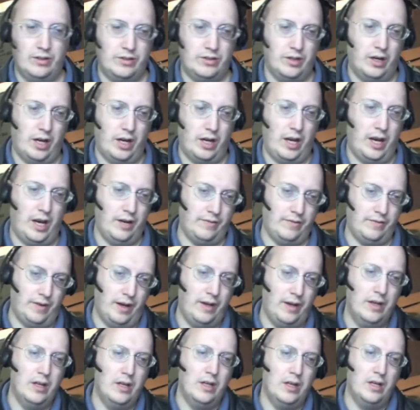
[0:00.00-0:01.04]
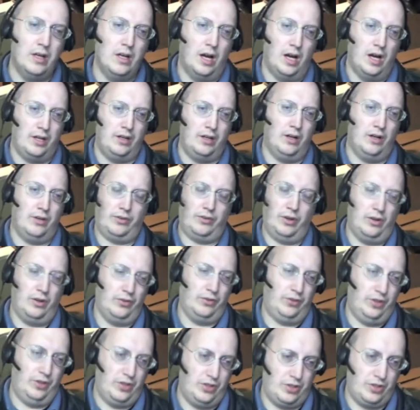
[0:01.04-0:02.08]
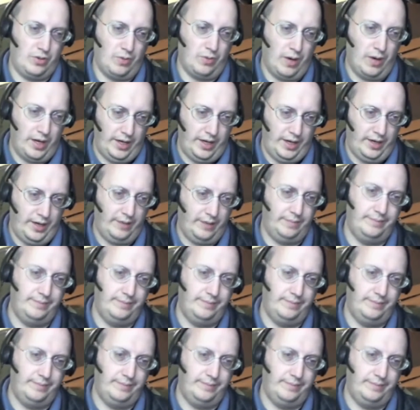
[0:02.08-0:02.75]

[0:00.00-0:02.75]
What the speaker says: So, okay, yeah, you're fine. You also don't see squat here.